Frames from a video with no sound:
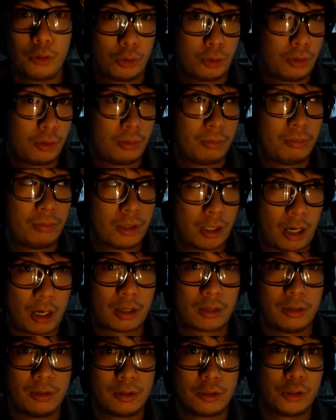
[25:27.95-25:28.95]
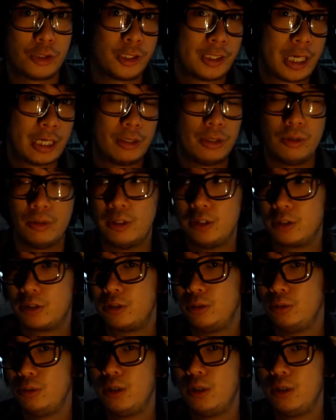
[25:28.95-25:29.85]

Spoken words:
your darkness, your shadow, and